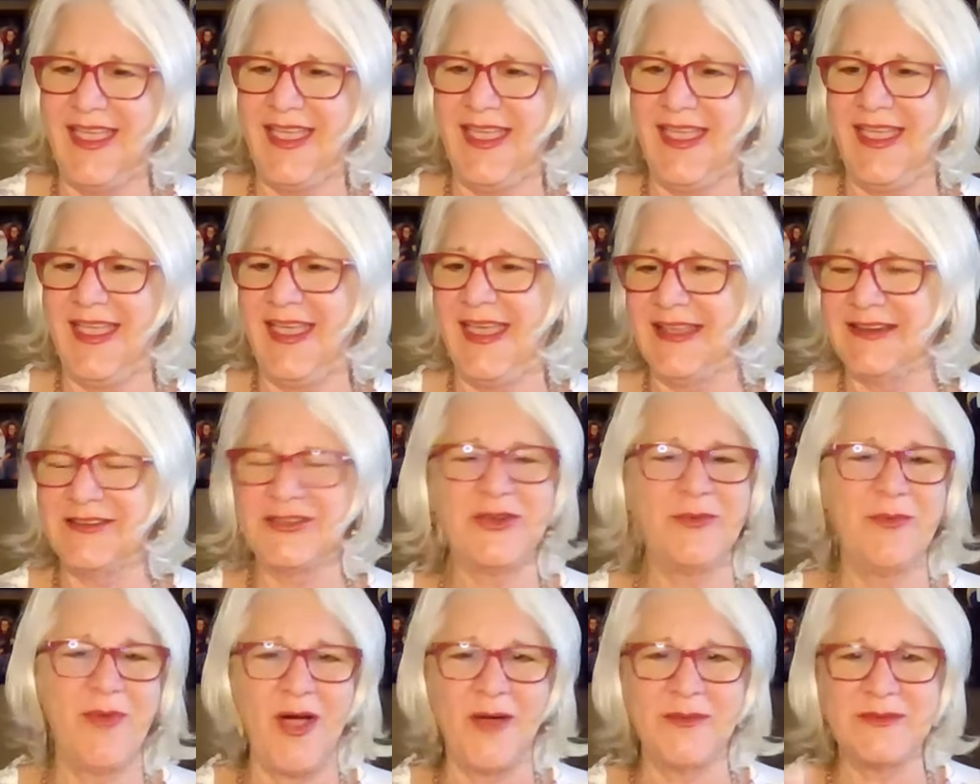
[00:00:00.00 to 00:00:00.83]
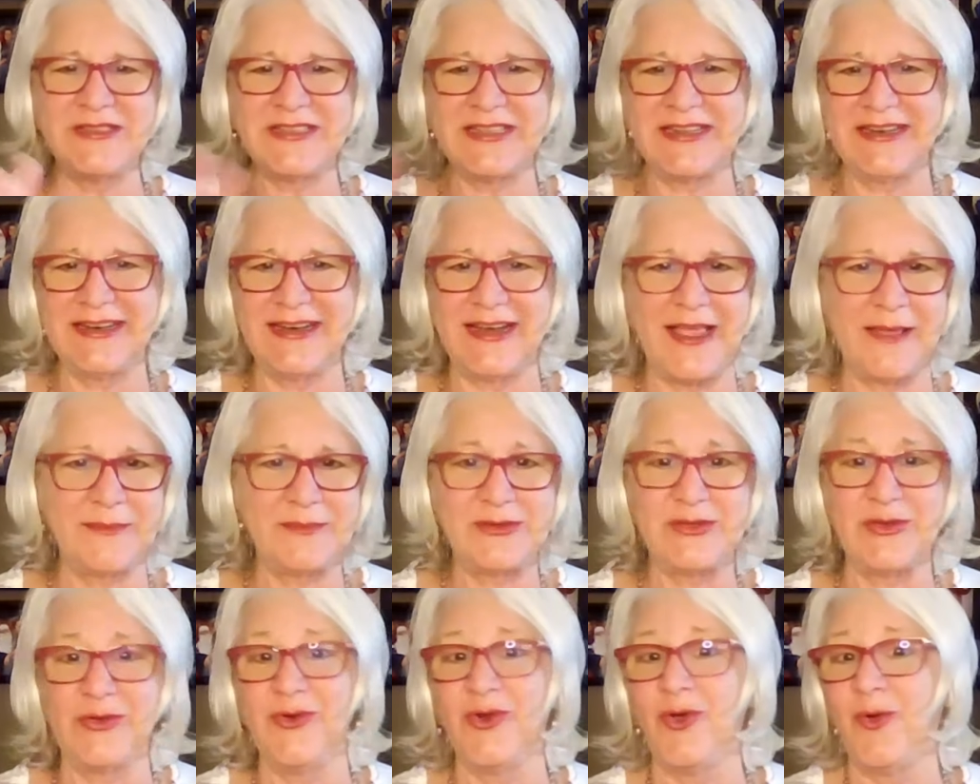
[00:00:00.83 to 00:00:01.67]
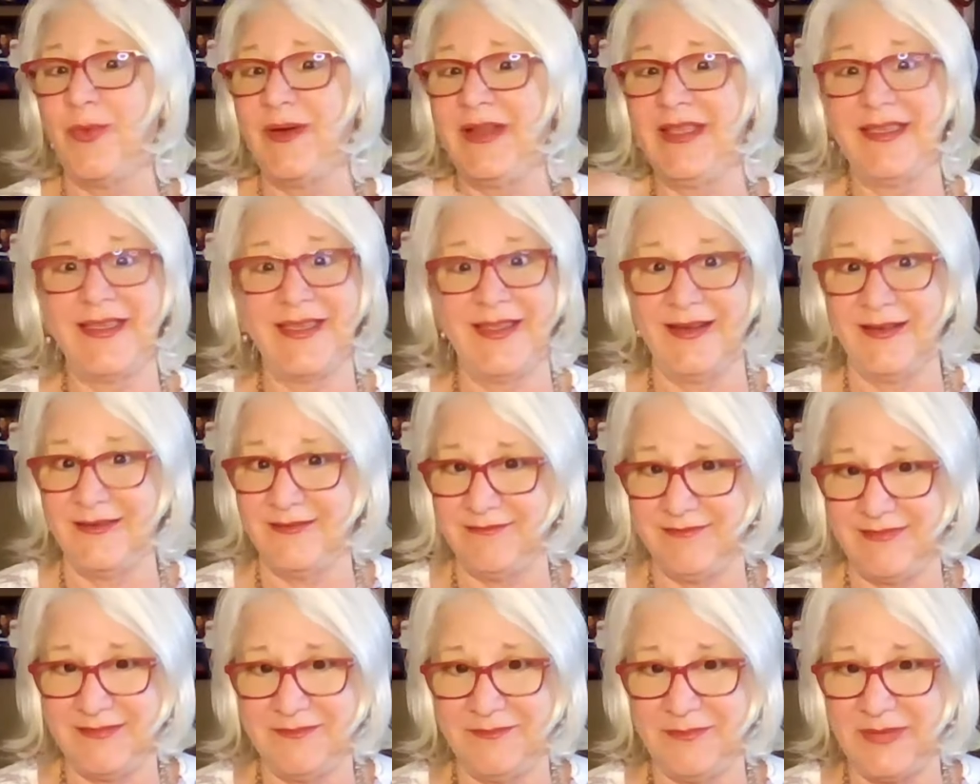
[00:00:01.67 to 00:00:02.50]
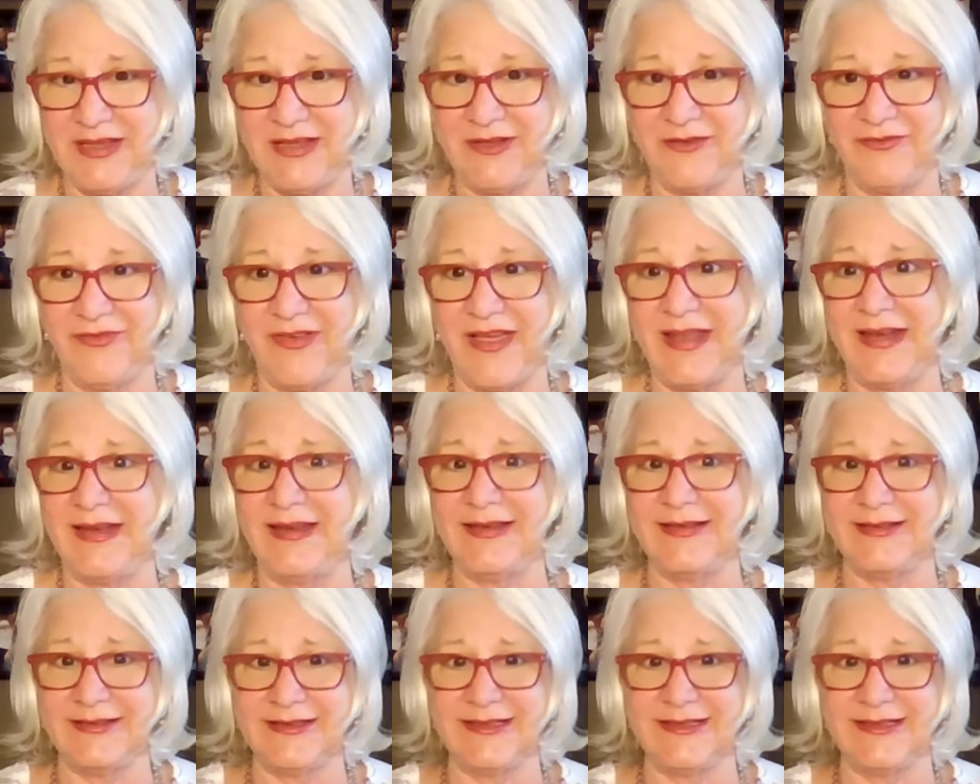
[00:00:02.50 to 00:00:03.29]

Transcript: and her mom set it up so nobody can be invited.